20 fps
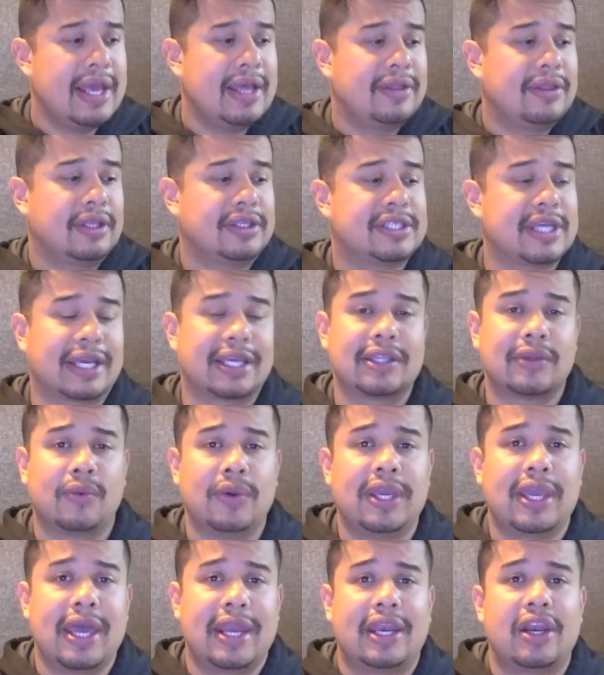The second that
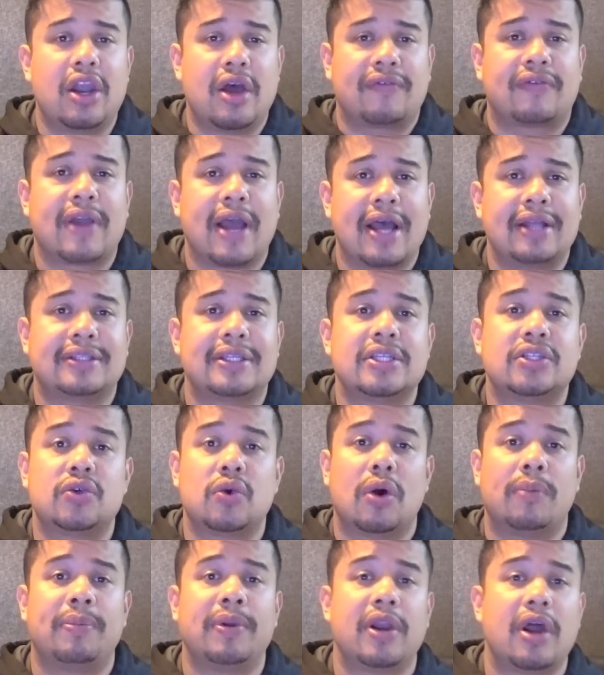we get enough content to
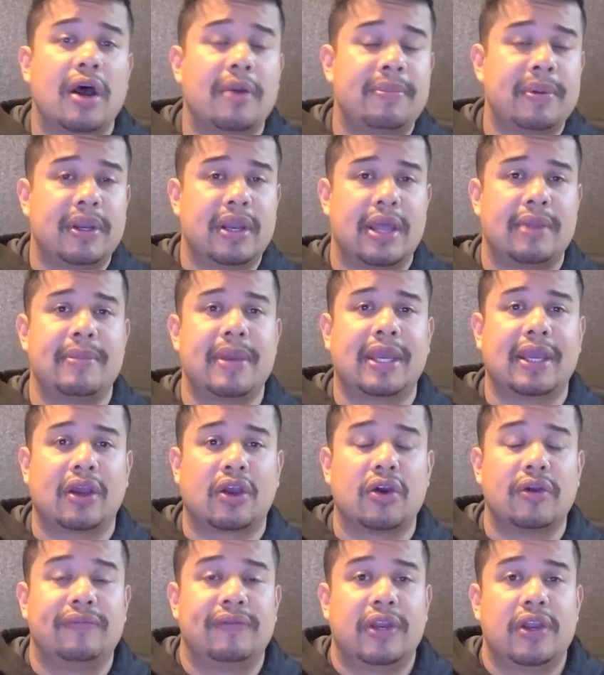open up and make a
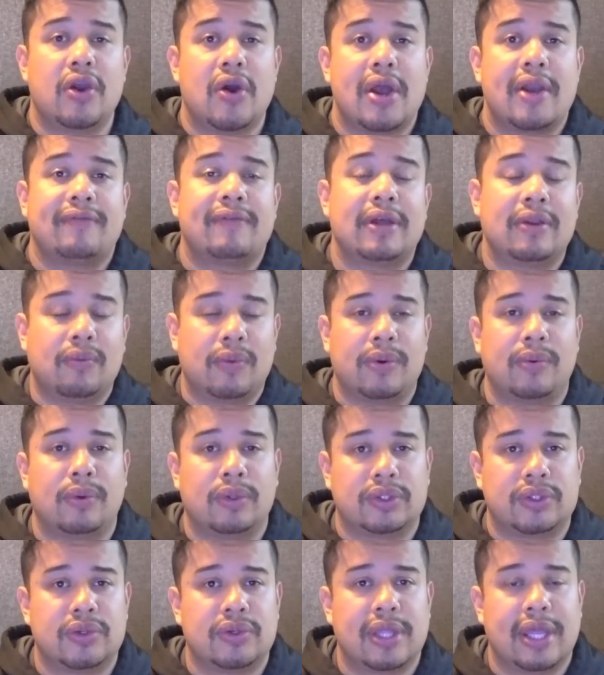good video out of it, we
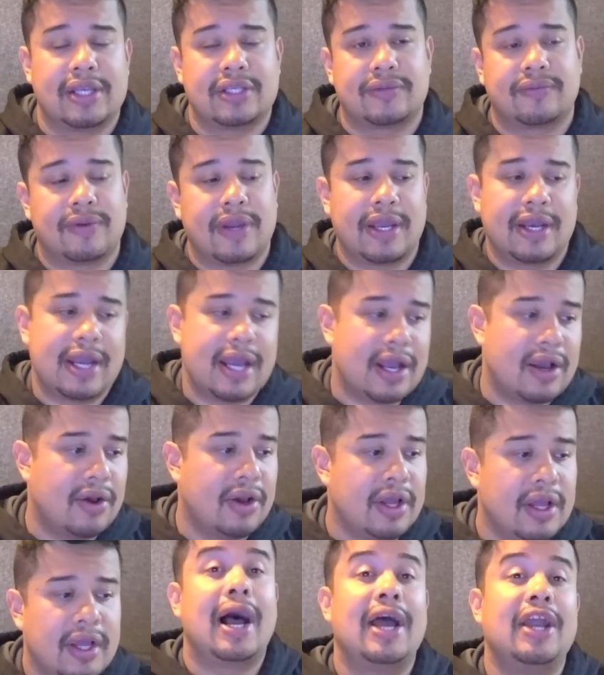will do that. So right
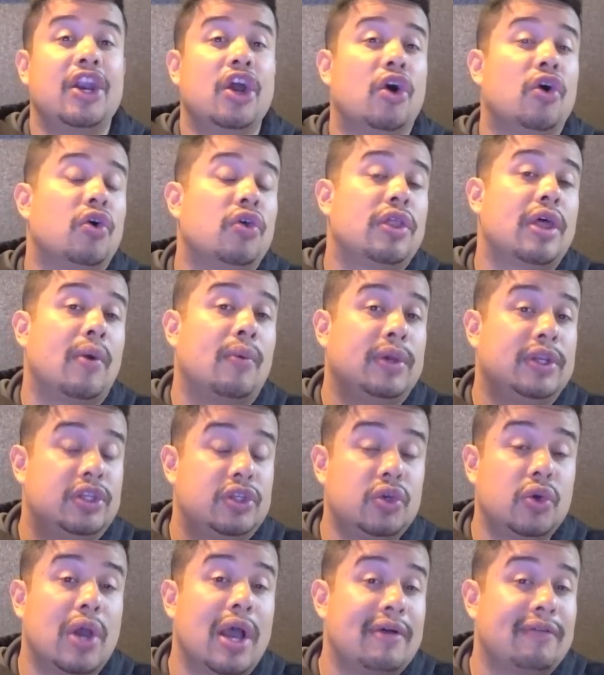now, I know that we
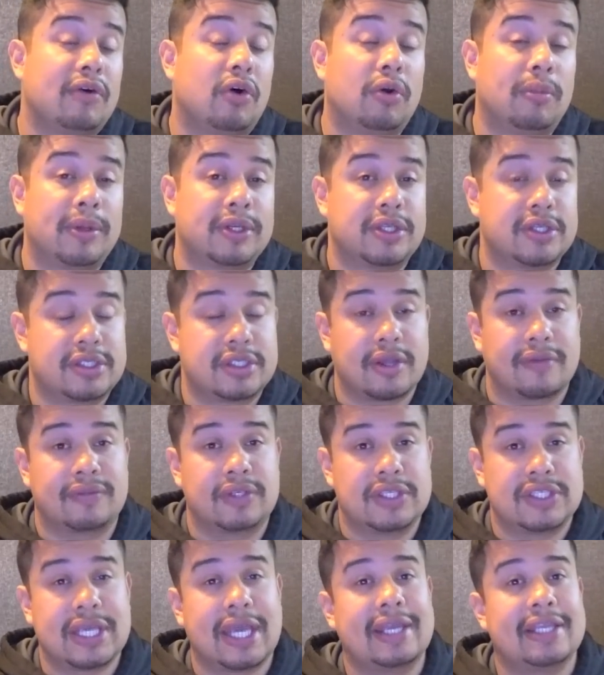do have a whole bunch of stuff
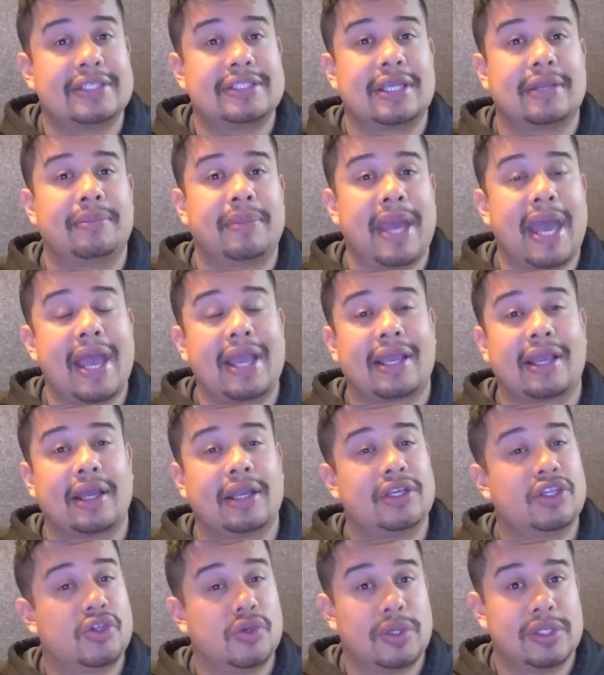to sign and send back,
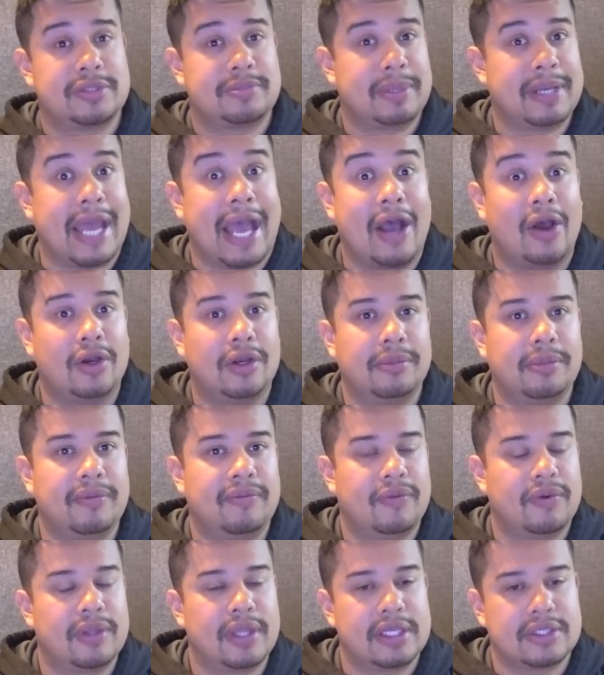and Judith's been hounding me
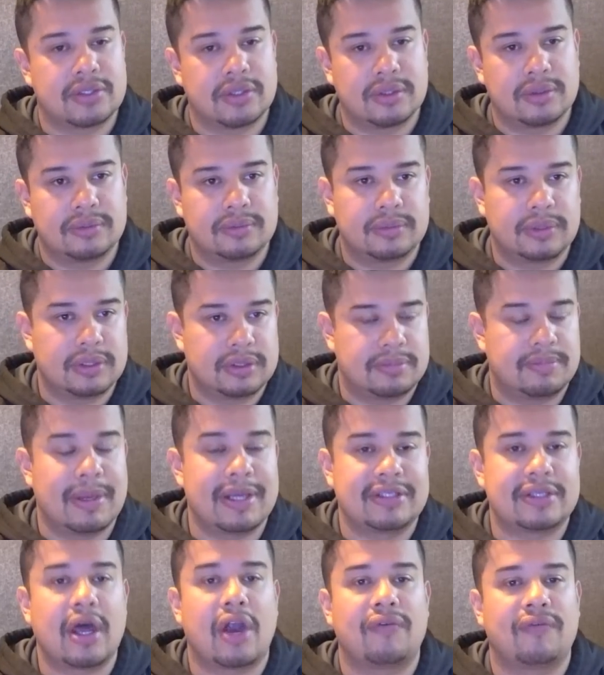for that, so
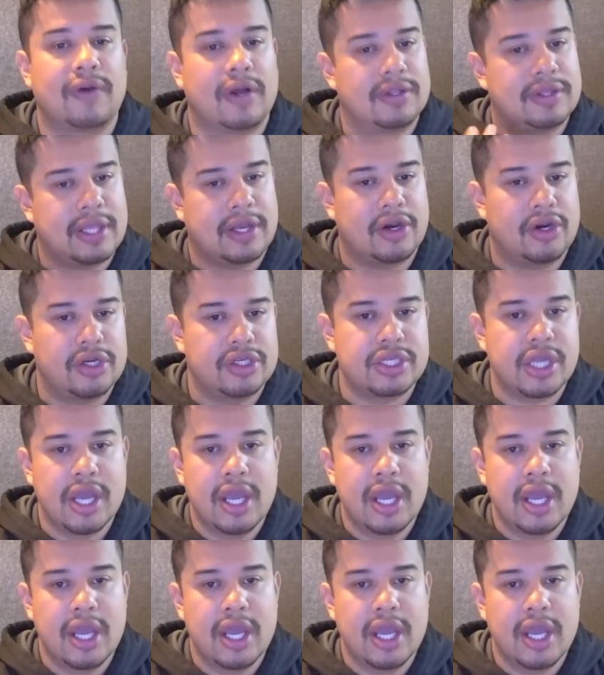it's our fault, not hers.